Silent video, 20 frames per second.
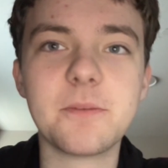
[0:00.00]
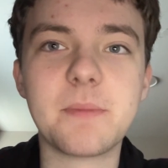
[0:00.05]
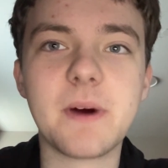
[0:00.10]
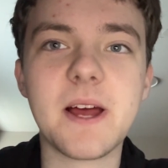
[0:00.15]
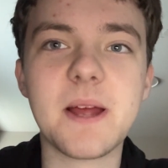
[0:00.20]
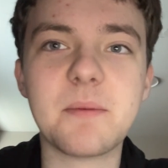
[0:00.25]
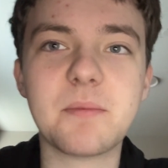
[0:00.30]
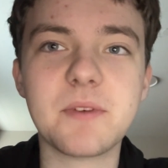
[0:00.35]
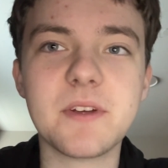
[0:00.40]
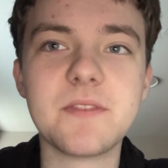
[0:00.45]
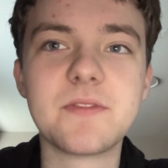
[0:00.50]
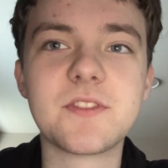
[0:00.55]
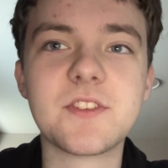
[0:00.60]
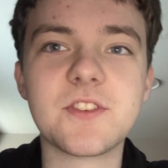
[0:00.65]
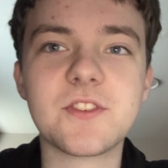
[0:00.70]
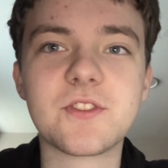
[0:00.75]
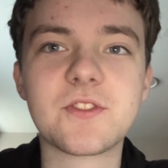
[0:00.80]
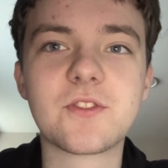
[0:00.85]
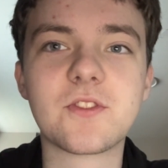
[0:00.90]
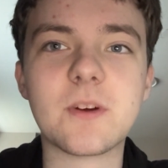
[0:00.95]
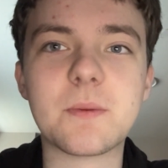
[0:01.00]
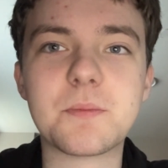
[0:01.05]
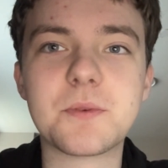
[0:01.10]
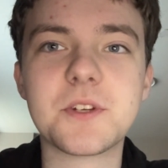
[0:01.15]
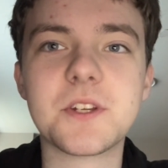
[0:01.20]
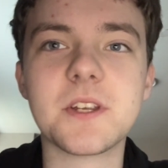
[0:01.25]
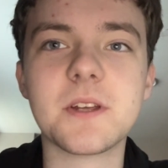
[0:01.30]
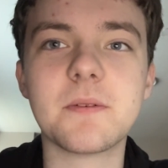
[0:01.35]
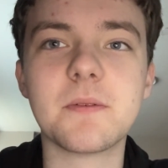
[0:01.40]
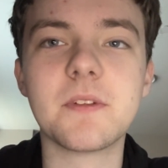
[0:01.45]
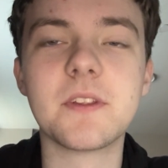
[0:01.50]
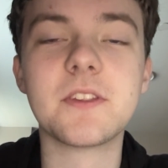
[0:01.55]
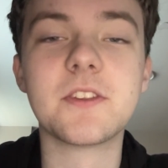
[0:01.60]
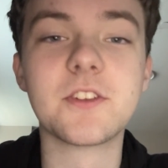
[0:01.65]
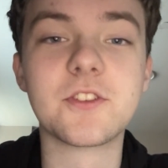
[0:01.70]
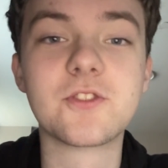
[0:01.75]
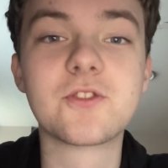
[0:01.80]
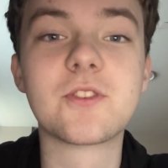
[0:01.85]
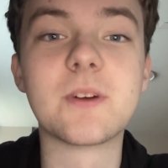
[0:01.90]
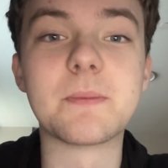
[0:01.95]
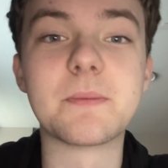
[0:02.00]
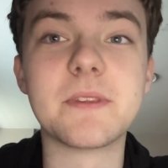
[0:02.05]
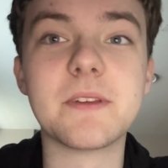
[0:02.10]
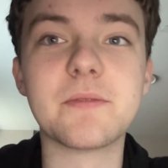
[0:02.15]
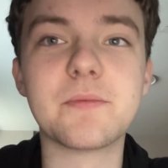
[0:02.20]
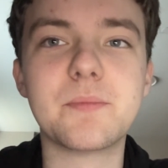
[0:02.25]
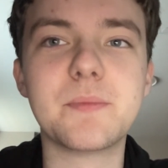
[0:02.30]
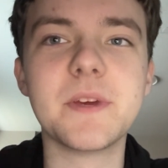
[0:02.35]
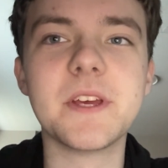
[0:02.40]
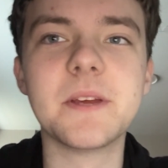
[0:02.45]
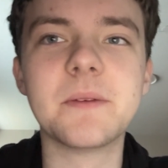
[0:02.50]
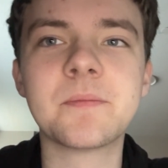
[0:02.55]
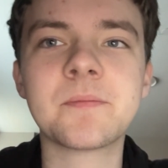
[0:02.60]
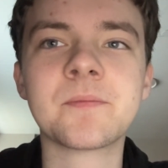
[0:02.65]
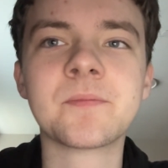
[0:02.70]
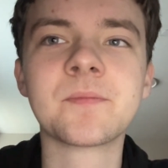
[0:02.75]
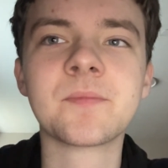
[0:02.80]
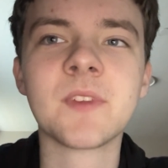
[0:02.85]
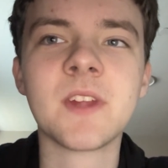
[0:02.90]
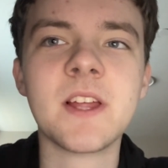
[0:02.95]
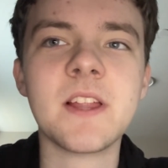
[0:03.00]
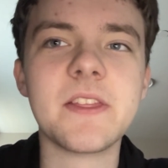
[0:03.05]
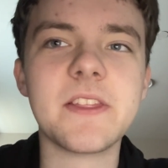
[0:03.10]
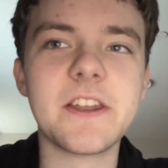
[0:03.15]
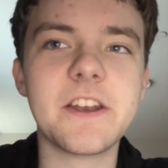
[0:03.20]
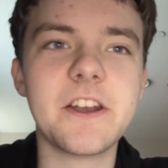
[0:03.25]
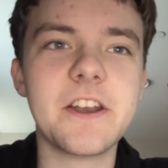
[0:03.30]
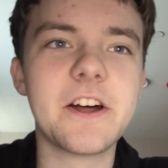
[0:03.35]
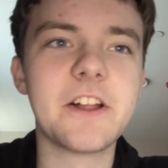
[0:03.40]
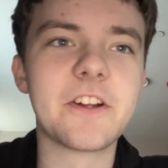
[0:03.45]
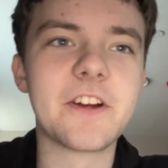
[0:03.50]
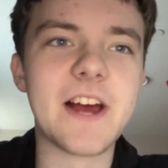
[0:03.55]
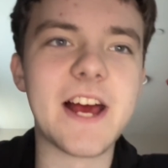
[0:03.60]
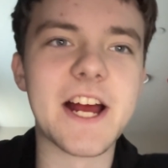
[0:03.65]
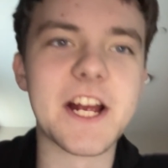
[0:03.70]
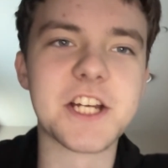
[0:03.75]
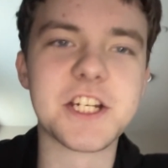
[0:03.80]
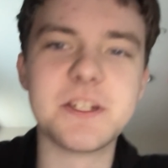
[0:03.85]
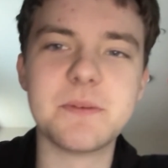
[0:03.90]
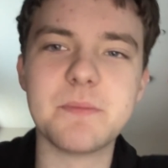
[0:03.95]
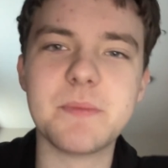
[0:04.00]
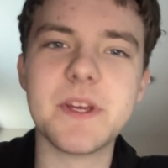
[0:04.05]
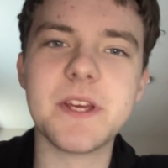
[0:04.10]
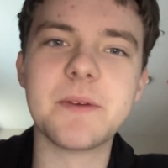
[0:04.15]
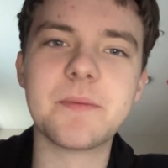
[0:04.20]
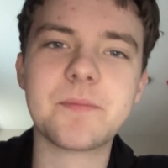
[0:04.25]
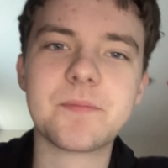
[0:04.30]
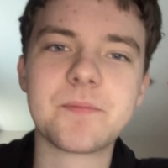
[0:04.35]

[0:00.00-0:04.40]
by a brief descriptive beat, then another action beat.